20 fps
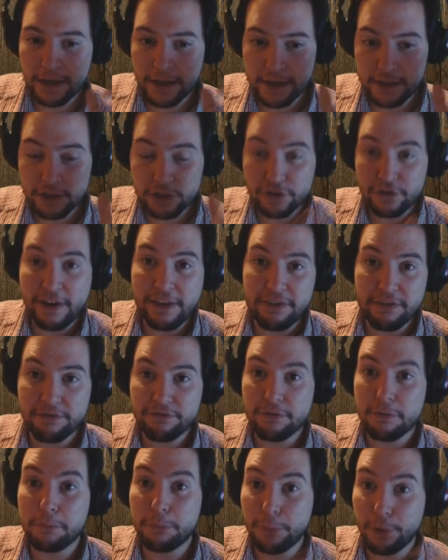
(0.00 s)
strength
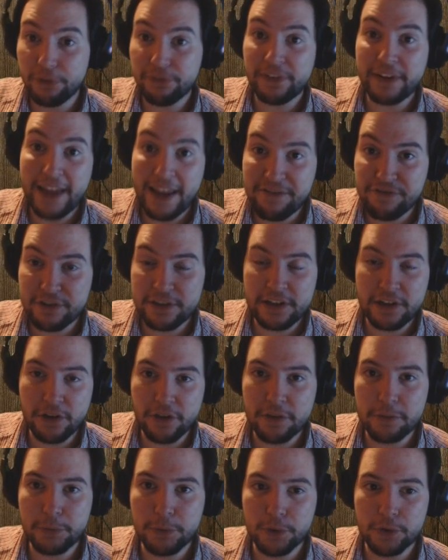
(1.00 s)
from buffing everything
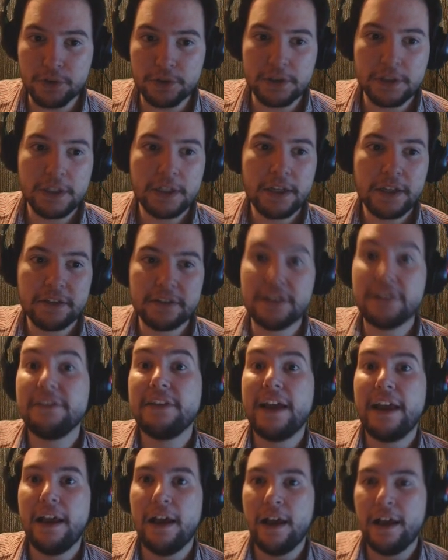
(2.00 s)
on the board than
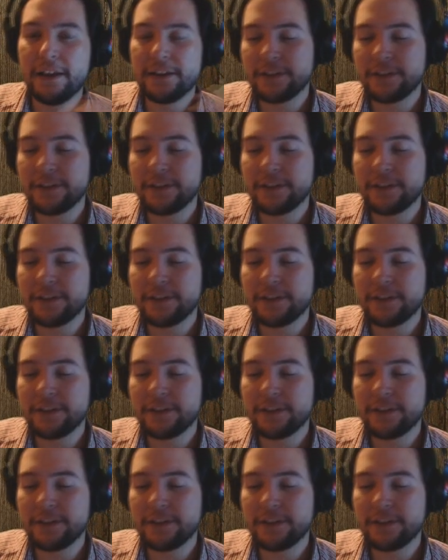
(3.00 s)
they are.